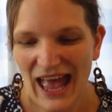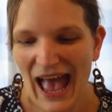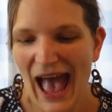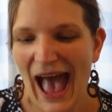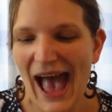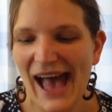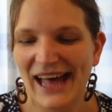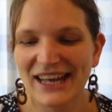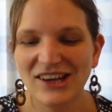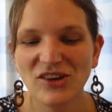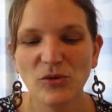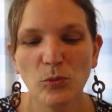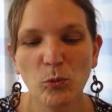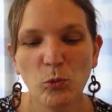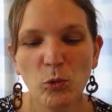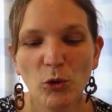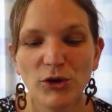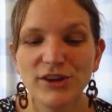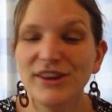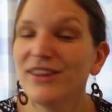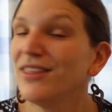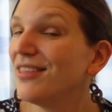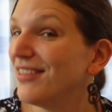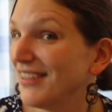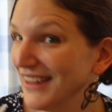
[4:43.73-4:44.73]
And
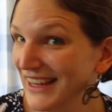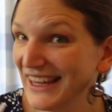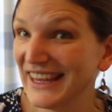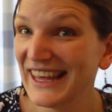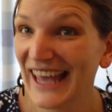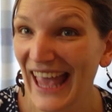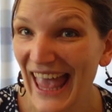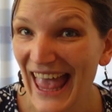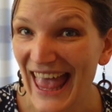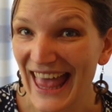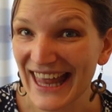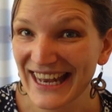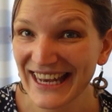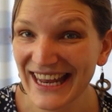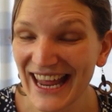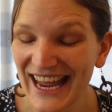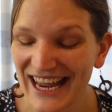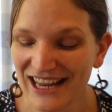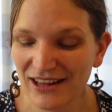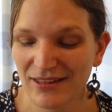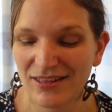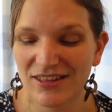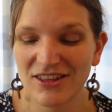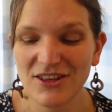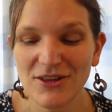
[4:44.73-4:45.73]
once again,
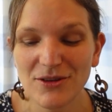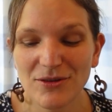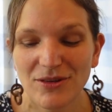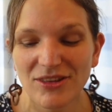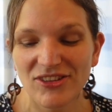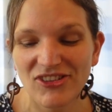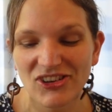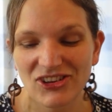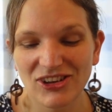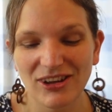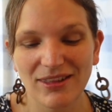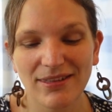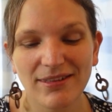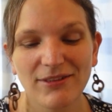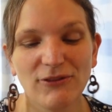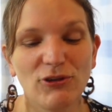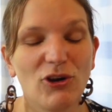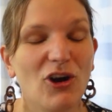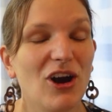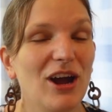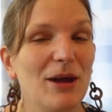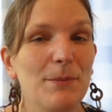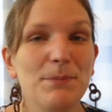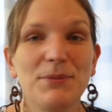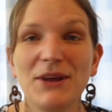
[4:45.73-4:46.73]
it's used to
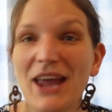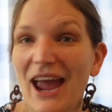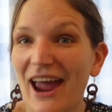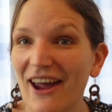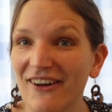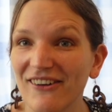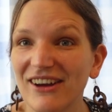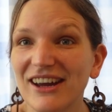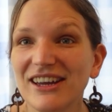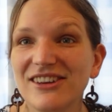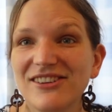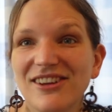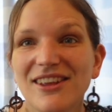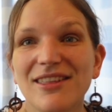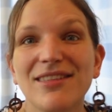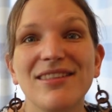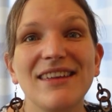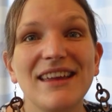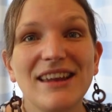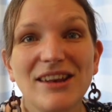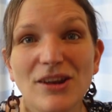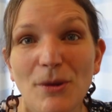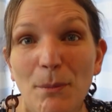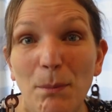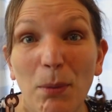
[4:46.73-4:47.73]
describe characters
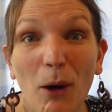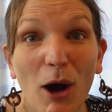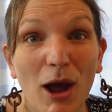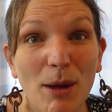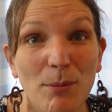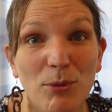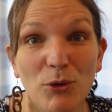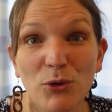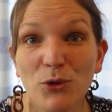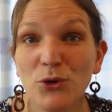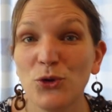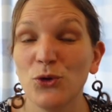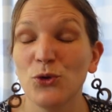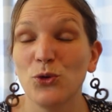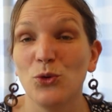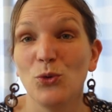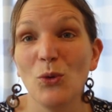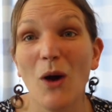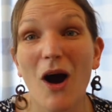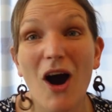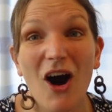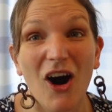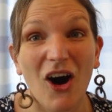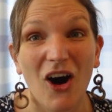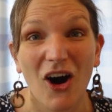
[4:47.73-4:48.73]
in the Bible
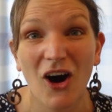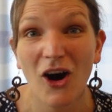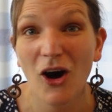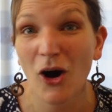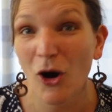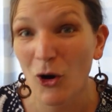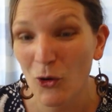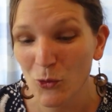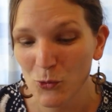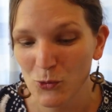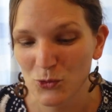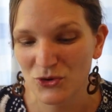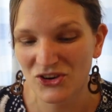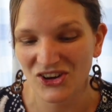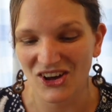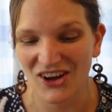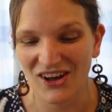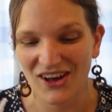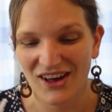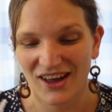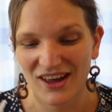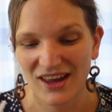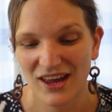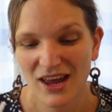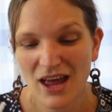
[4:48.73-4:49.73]
who are
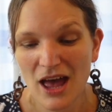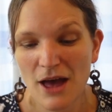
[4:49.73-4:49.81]
older.